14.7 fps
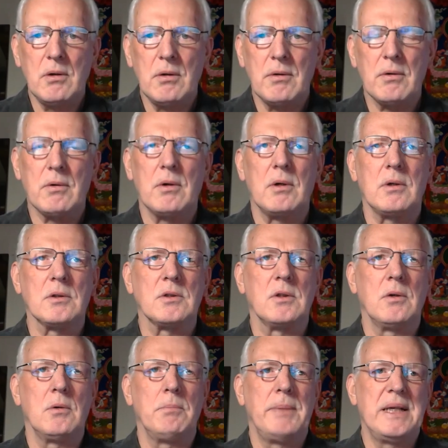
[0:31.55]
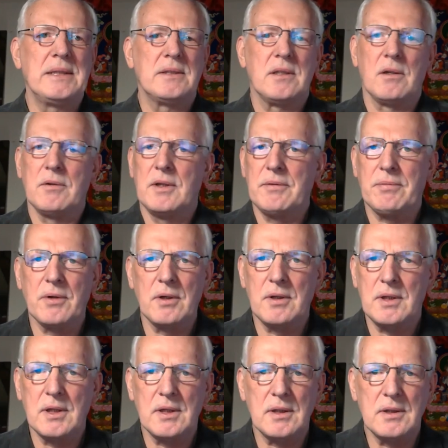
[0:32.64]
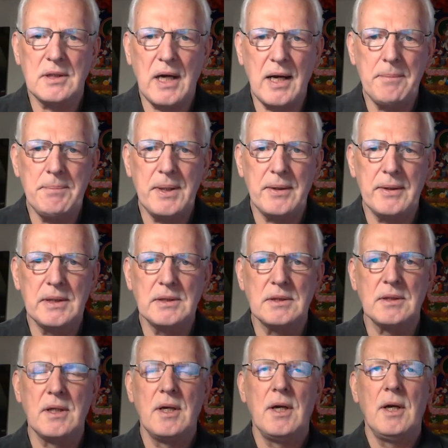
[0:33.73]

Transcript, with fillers: They're also based on different uh, time periods.